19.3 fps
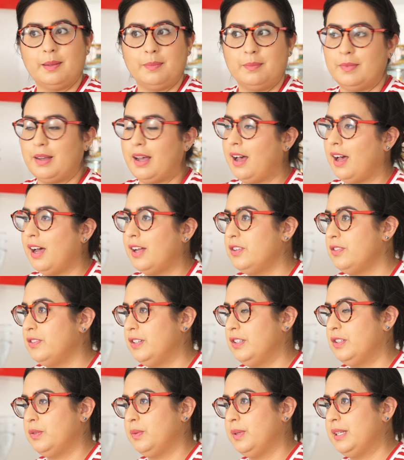them
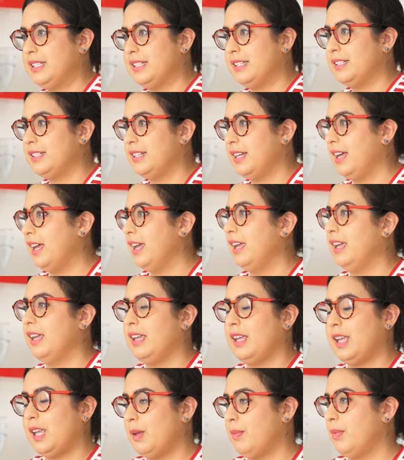100 tweets a day,
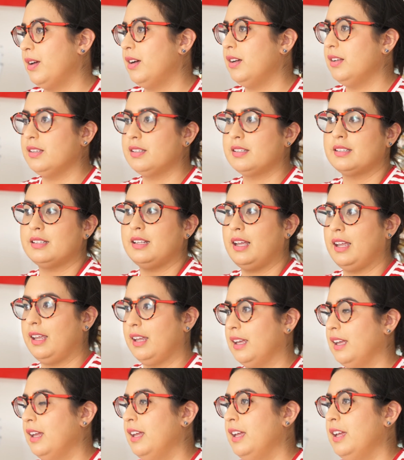emails,
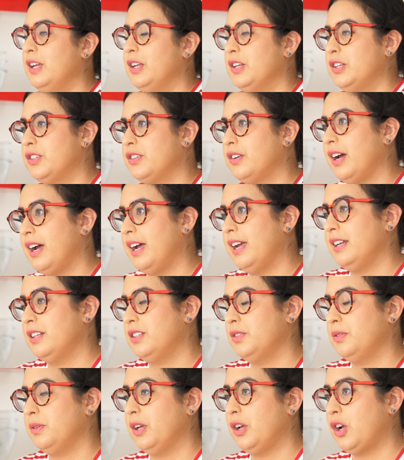like try
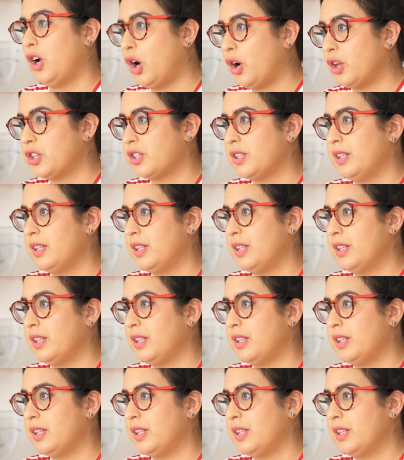to encourage